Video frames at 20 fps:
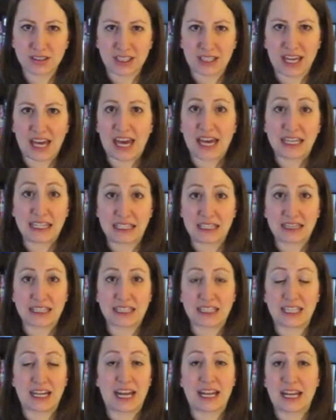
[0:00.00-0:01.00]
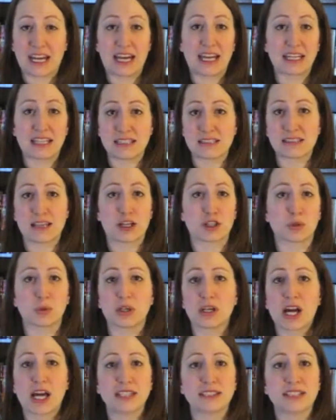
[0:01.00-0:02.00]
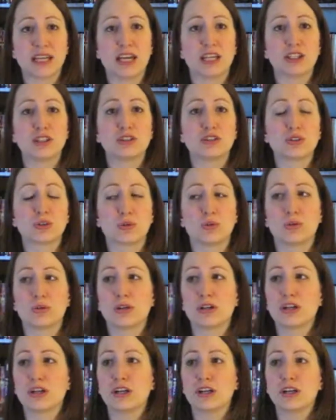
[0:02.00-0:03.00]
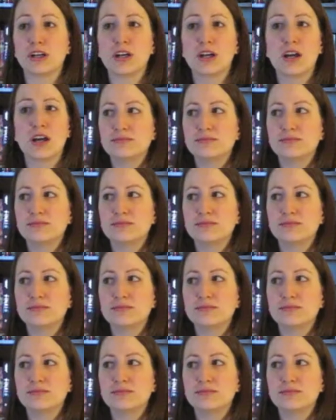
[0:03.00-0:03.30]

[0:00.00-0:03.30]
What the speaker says: like anything that had any sexual content or